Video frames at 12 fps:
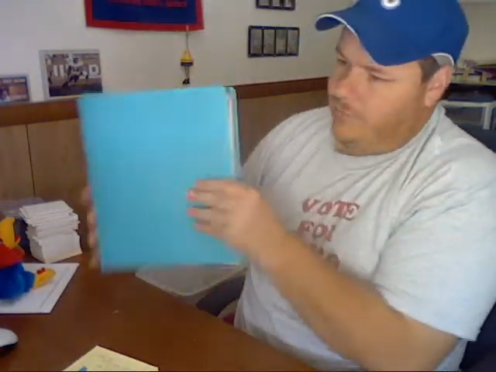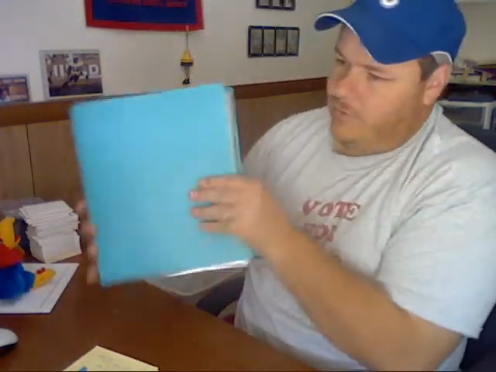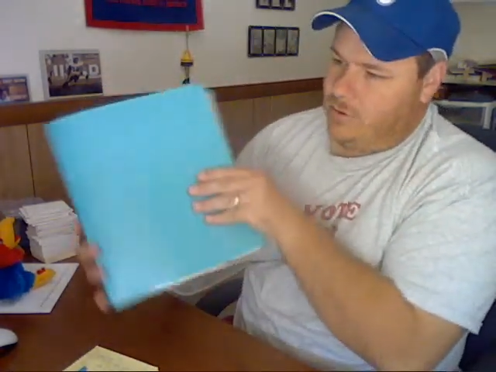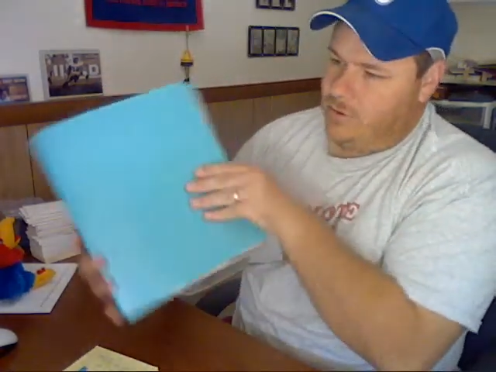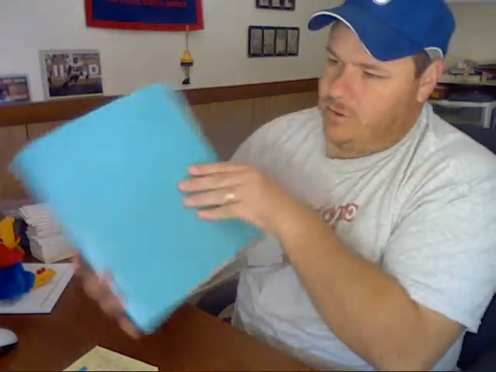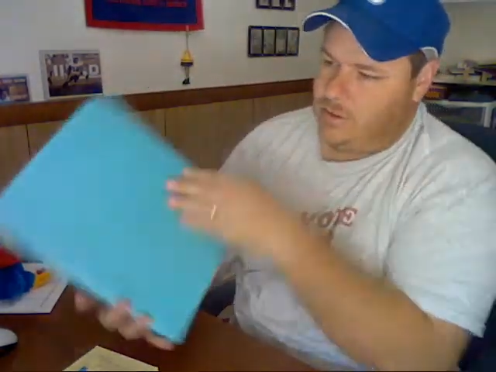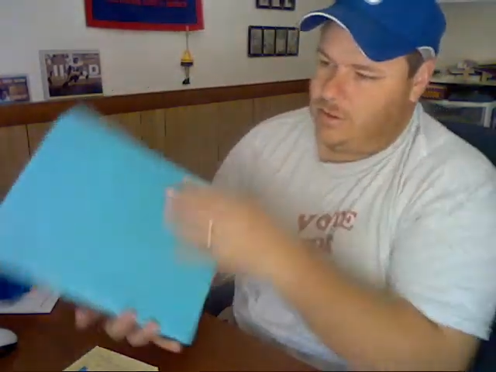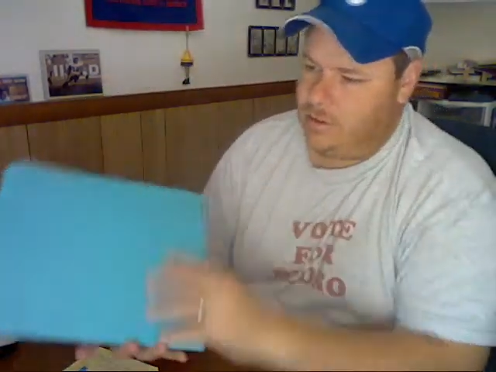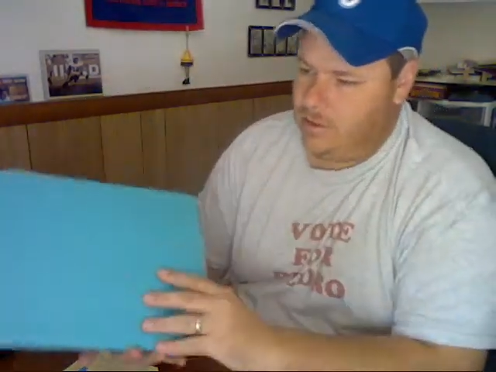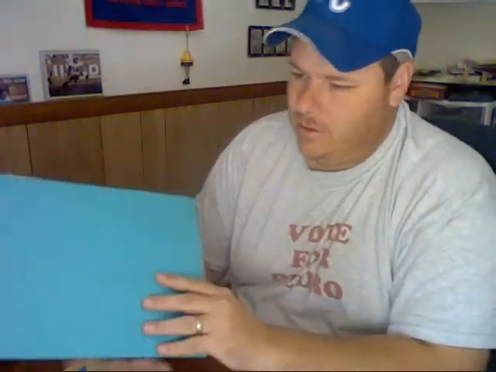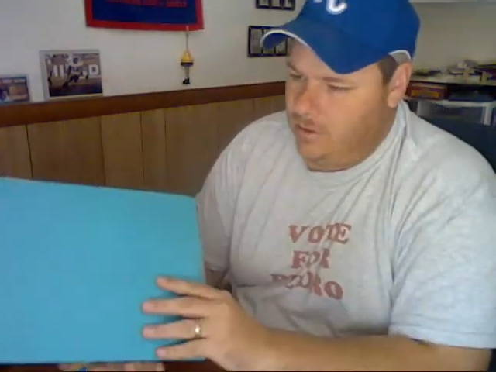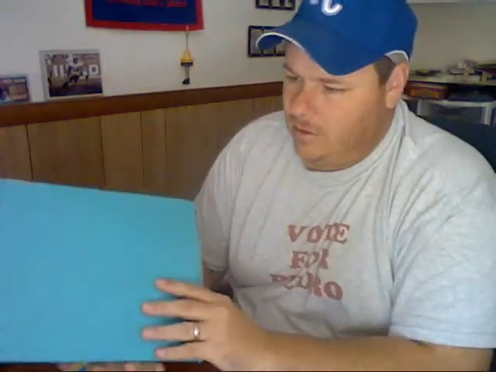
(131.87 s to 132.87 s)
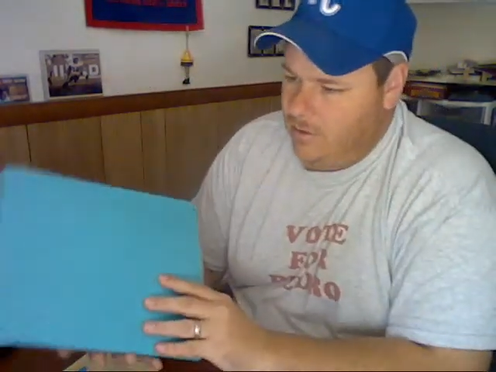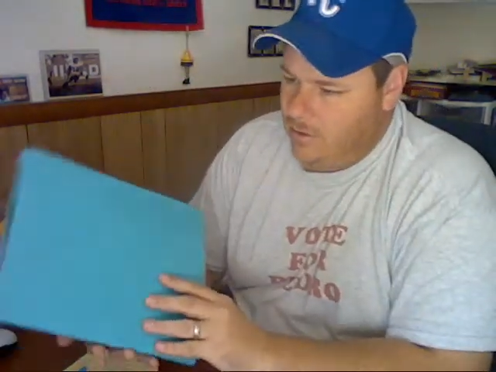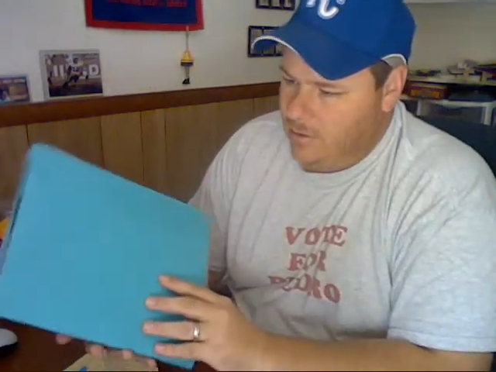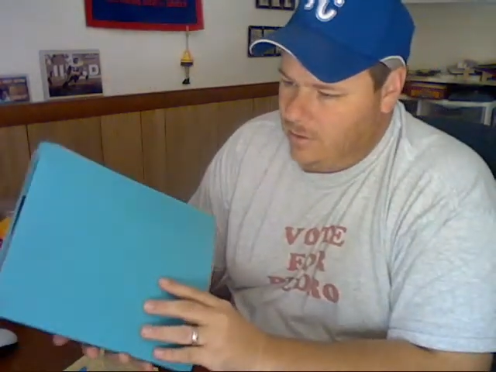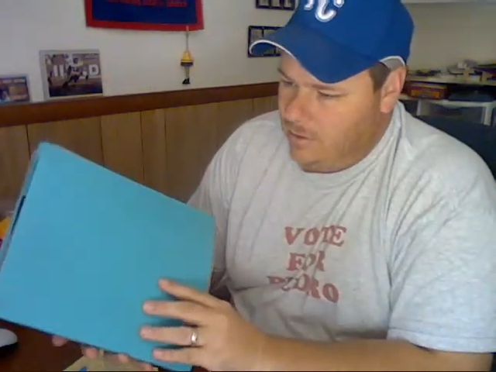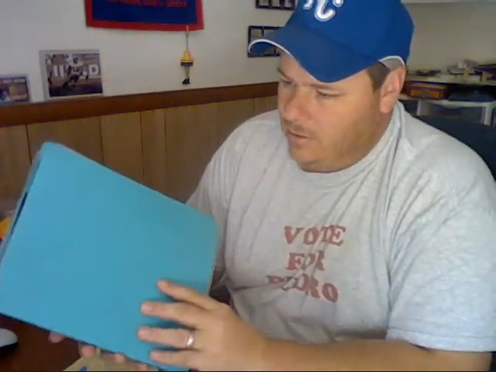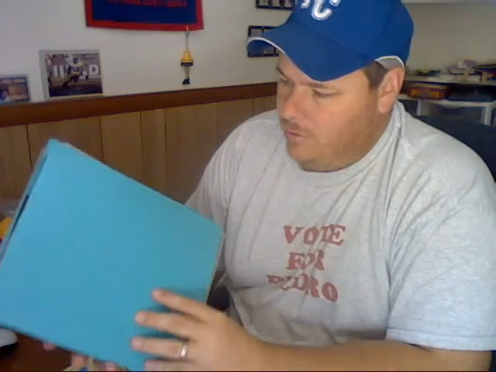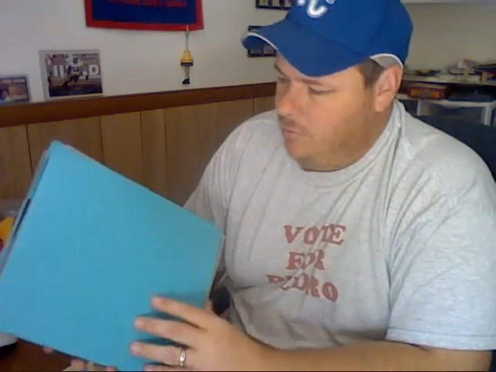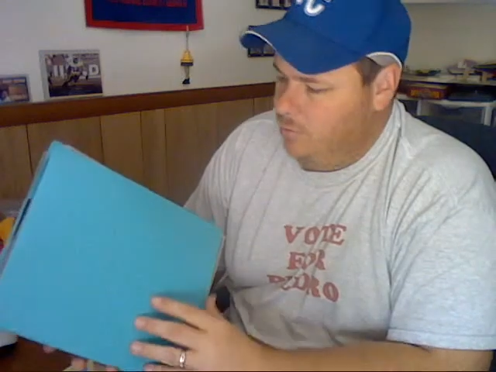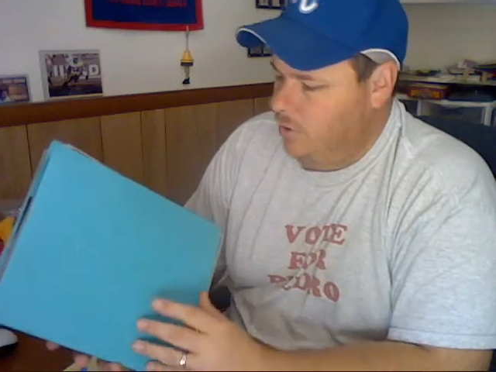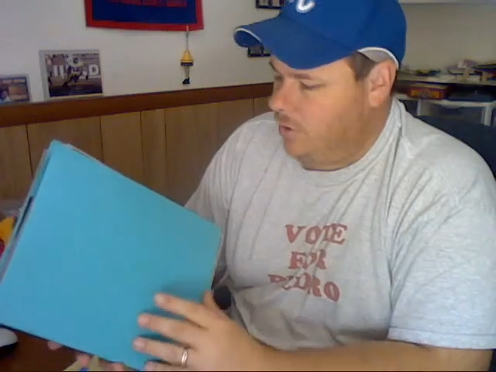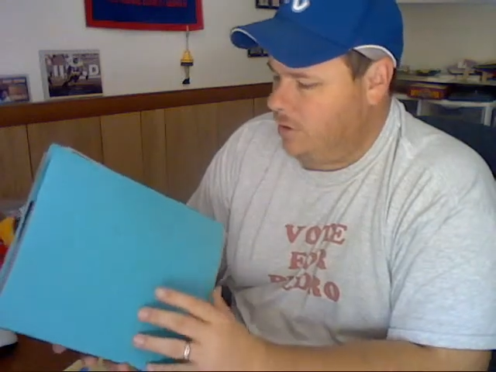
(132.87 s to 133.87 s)
first
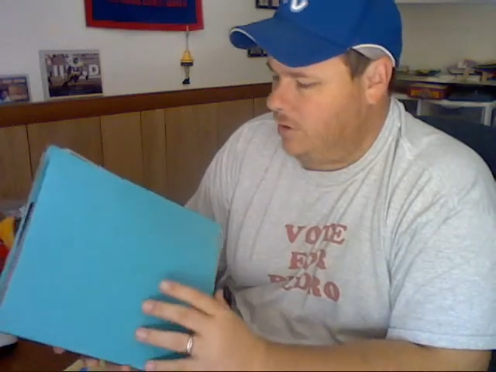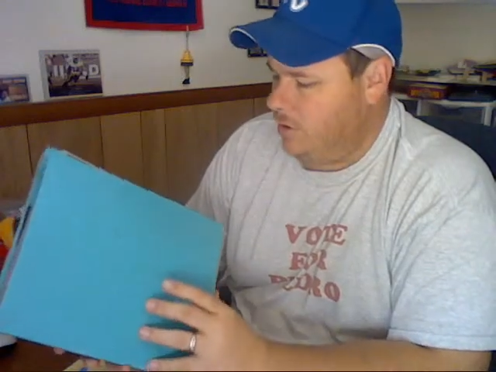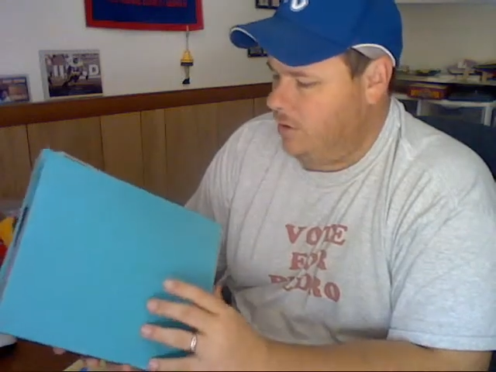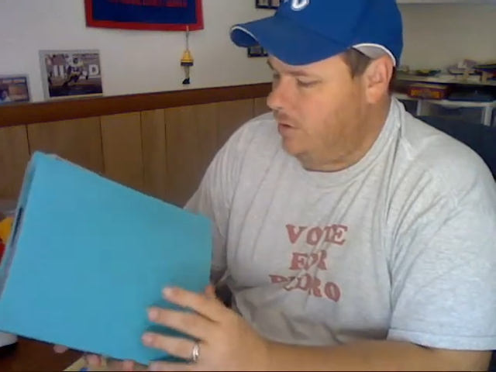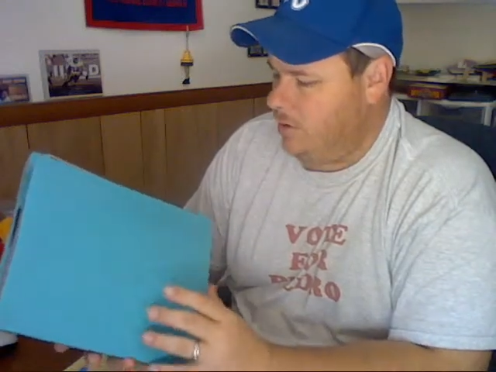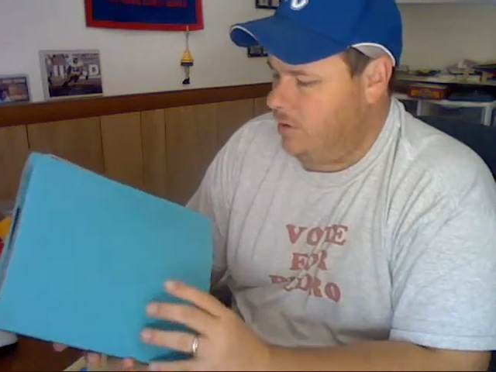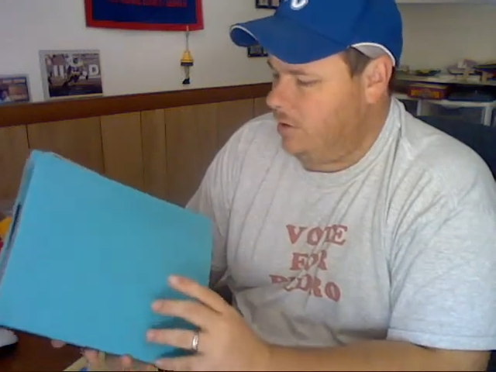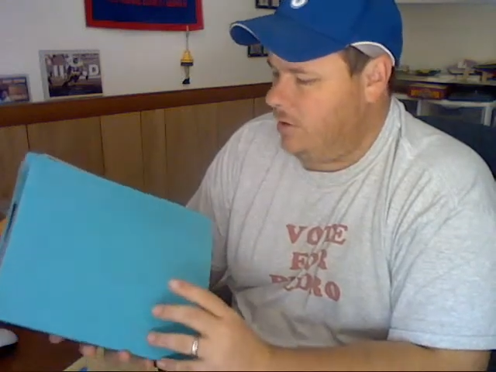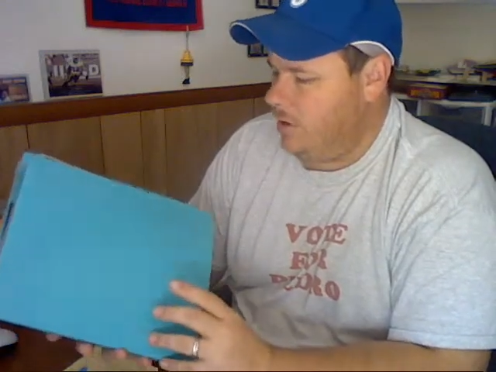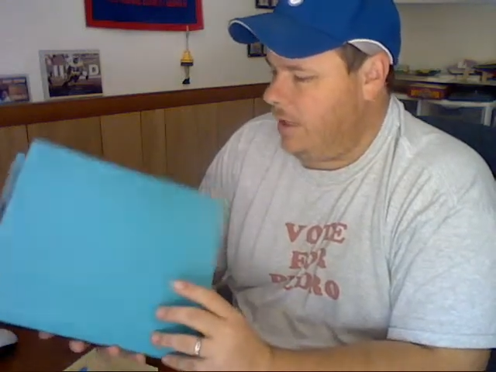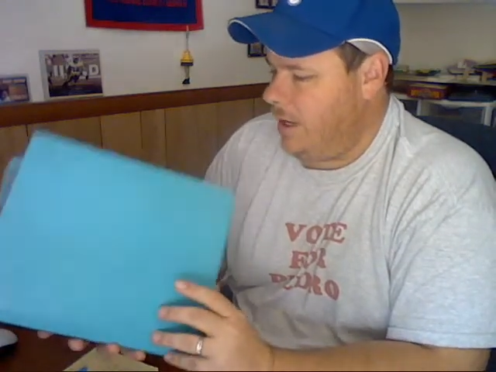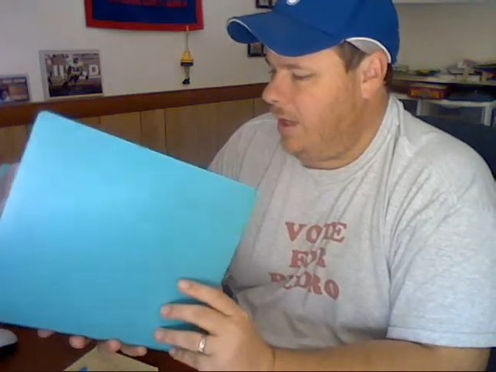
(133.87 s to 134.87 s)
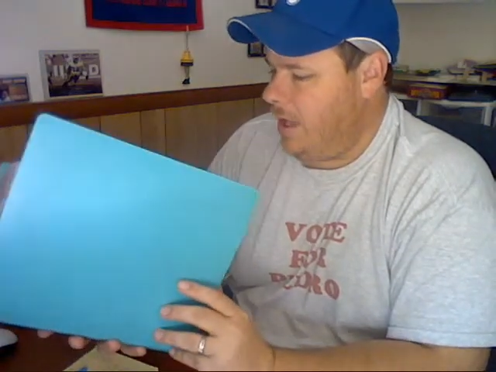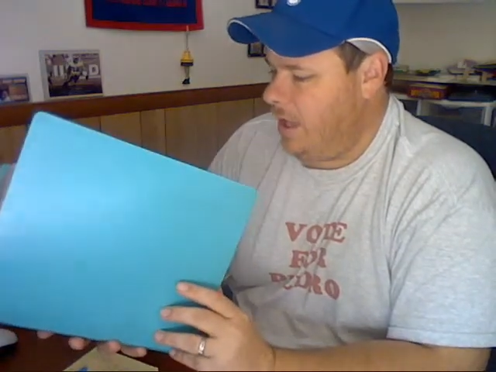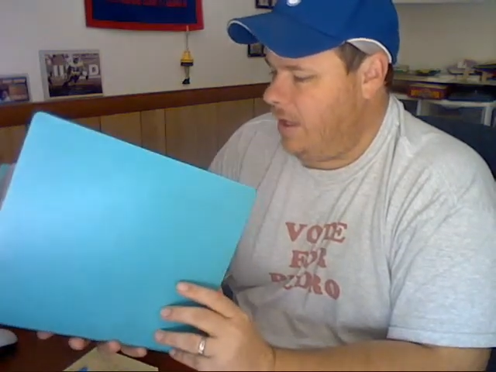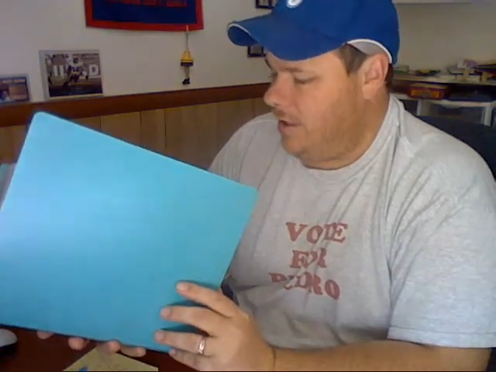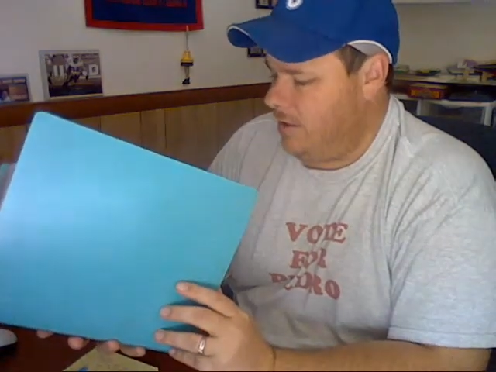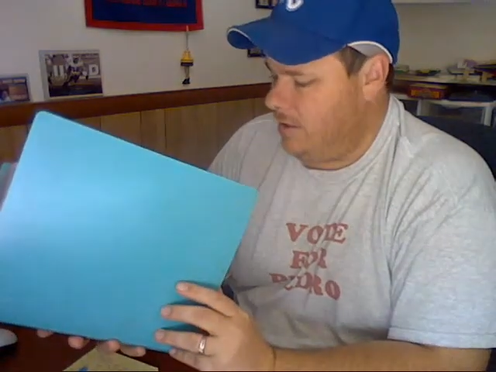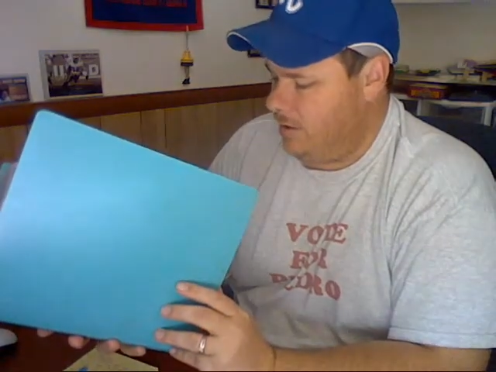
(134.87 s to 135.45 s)
book that I got.